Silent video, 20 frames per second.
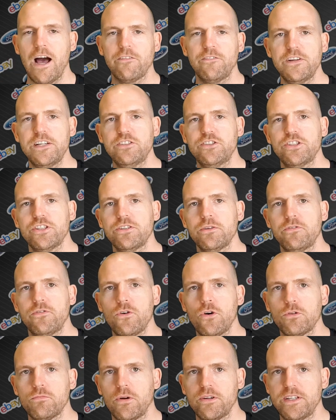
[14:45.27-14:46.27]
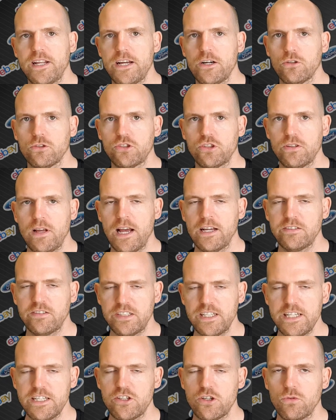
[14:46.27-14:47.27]
I featured a Ford Mondeo
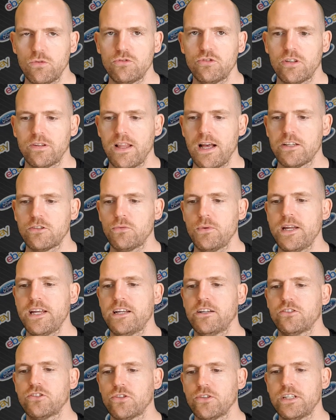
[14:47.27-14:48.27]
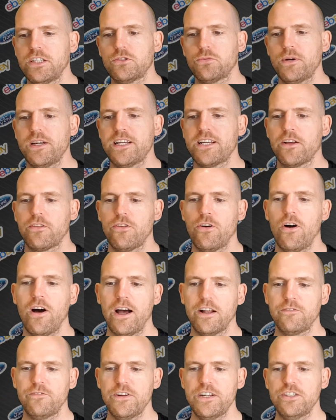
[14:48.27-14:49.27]
ST200 last week, so this week I
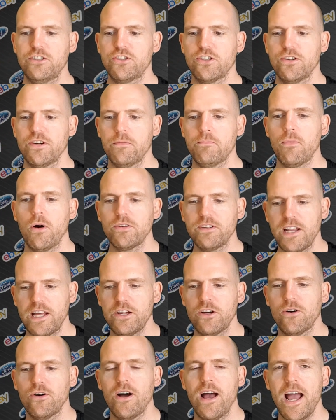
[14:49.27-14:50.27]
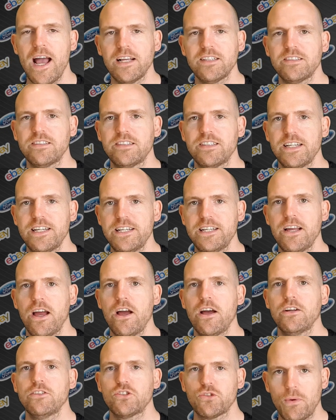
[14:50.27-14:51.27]
thought I'd feature a Mondeo
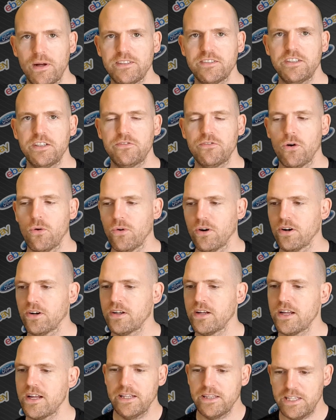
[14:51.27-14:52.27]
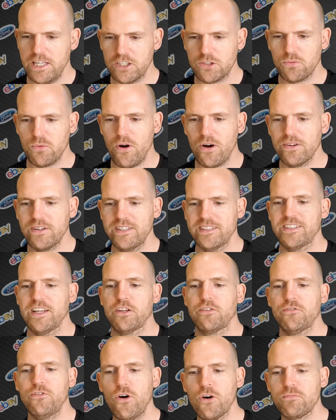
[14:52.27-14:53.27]
ST24. This one, it
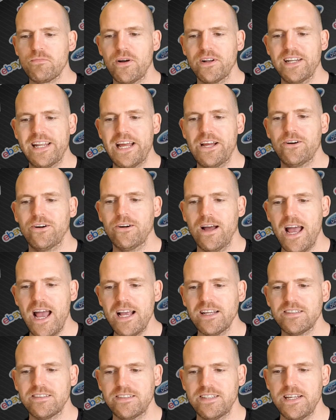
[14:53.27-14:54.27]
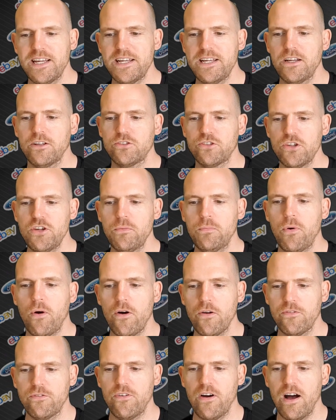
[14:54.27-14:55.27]
says Ford Mondeo ST
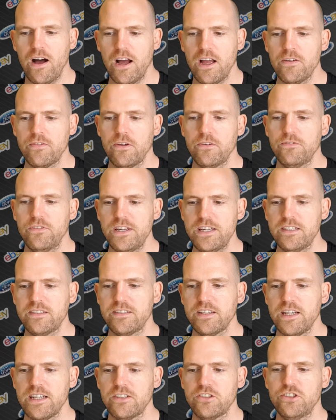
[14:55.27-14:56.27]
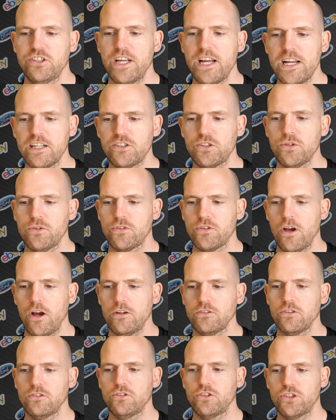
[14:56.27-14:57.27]
2.5 V6 year
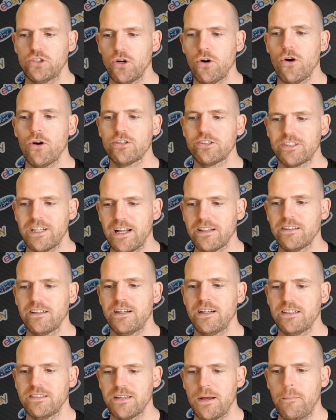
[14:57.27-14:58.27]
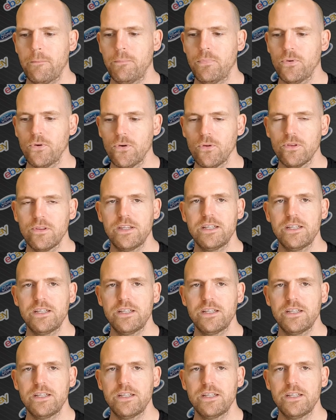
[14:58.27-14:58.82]
2000 show standard example.